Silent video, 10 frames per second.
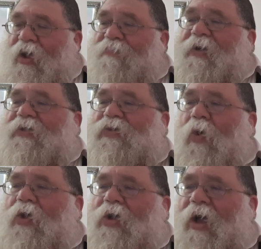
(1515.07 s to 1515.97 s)
But it's
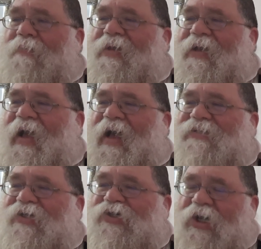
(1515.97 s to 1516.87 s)
all coming
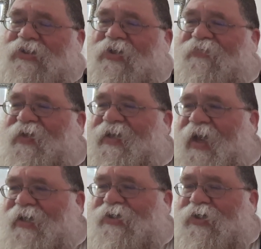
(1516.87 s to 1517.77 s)
as a
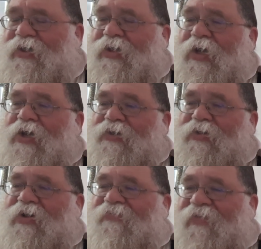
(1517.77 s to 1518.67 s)
justification to
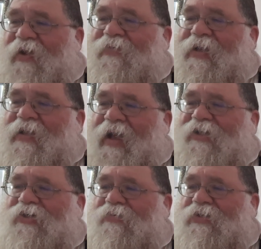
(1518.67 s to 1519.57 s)
their very
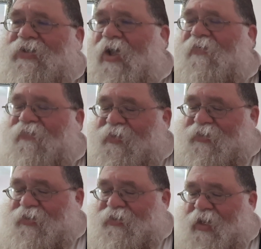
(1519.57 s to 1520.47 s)
natural self, which
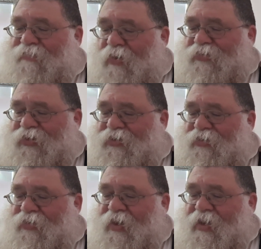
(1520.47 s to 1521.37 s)
is
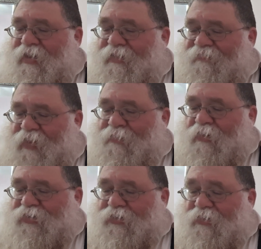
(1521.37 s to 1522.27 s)
emotional,
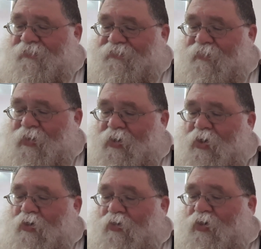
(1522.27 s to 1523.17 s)
emotional.
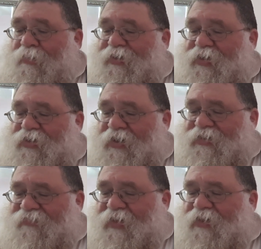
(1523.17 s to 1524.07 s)

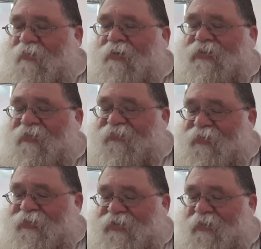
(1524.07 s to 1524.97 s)
Ukmeshikosav, he quotes the
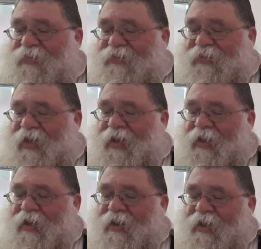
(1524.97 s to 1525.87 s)
verse that we
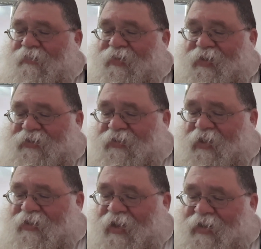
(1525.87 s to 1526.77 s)
say, we, it's
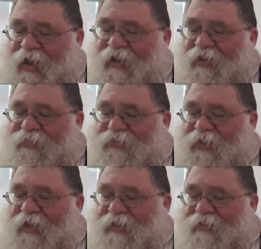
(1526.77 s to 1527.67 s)
the Tanakh, we
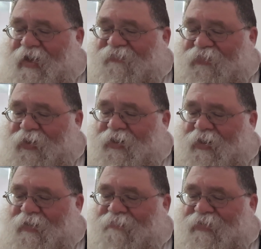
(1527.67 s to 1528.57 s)
say it in the
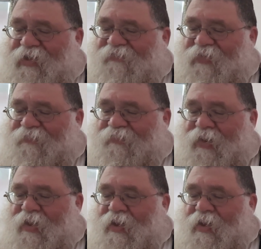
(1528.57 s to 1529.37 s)
Haftarah, I believe in